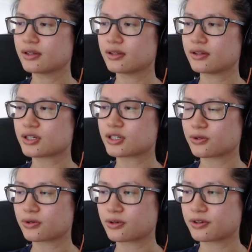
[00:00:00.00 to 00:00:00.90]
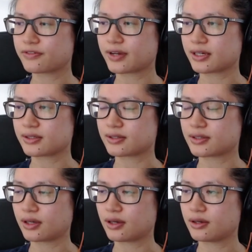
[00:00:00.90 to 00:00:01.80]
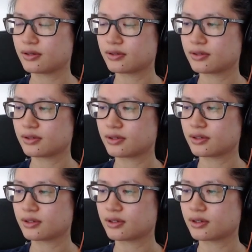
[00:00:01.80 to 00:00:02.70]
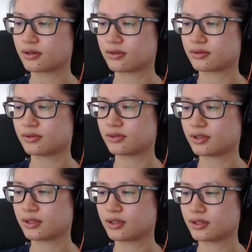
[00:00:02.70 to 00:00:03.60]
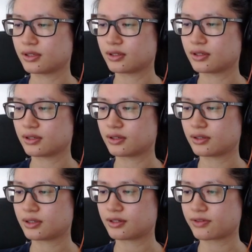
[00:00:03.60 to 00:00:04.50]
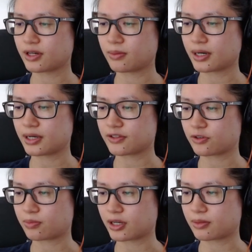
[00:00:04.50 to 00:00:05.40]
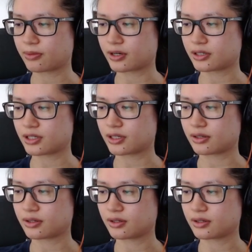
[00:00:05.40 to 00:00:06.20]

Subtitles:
The shore of nascency. Oh. To find parts for Padparadscha.